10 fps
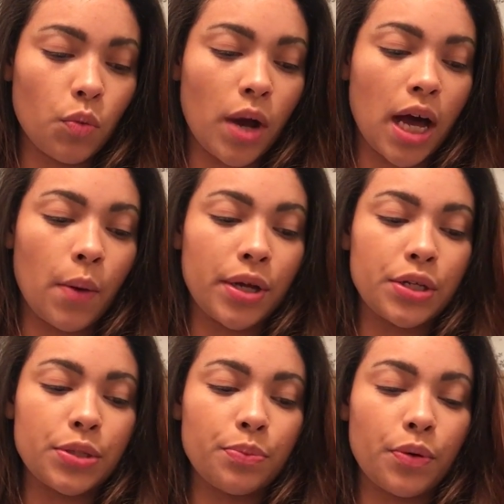wow, I
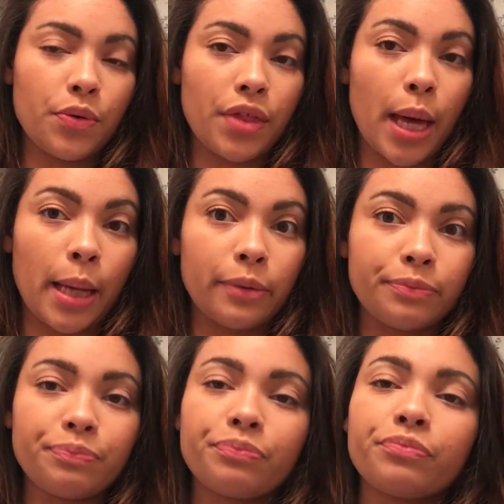just broke
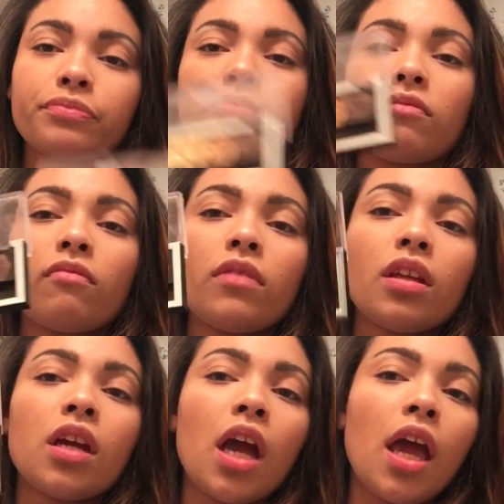that,
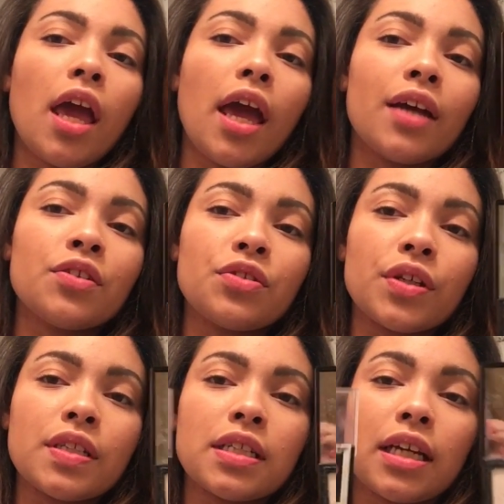and
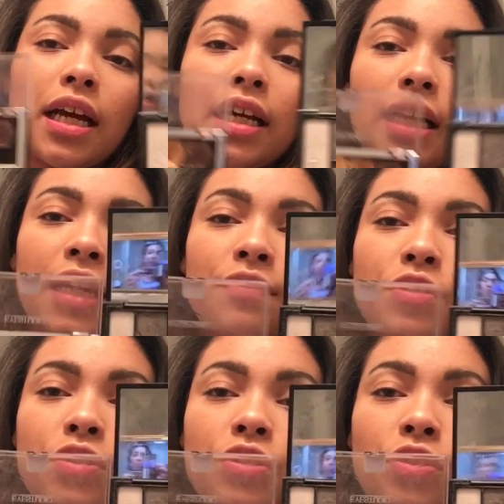just kind of
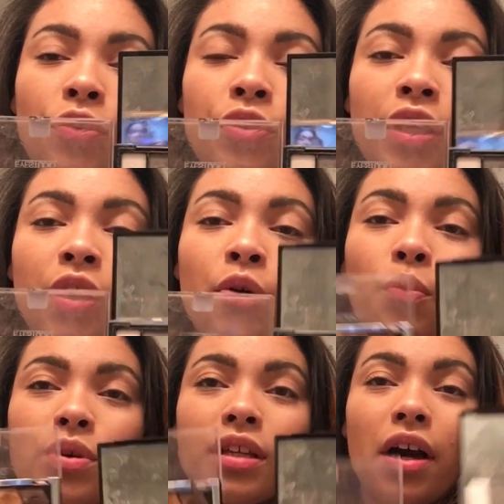starting
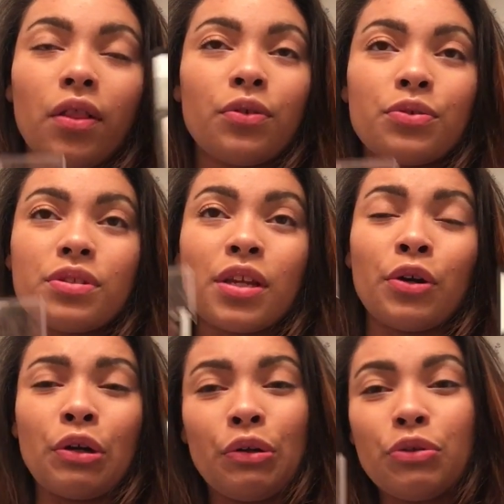with colors that
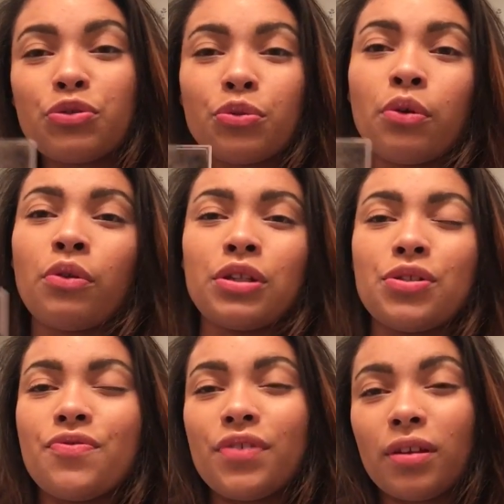are neutral that
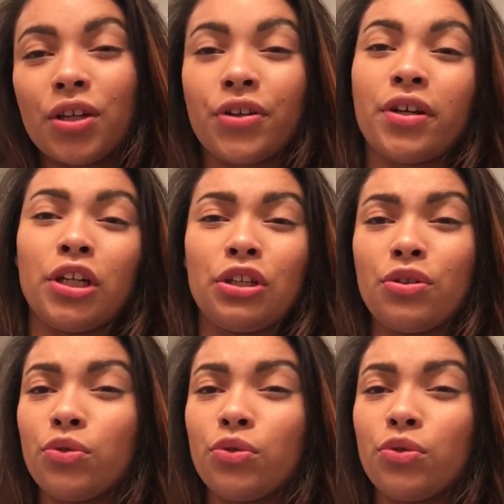you feel like you're going to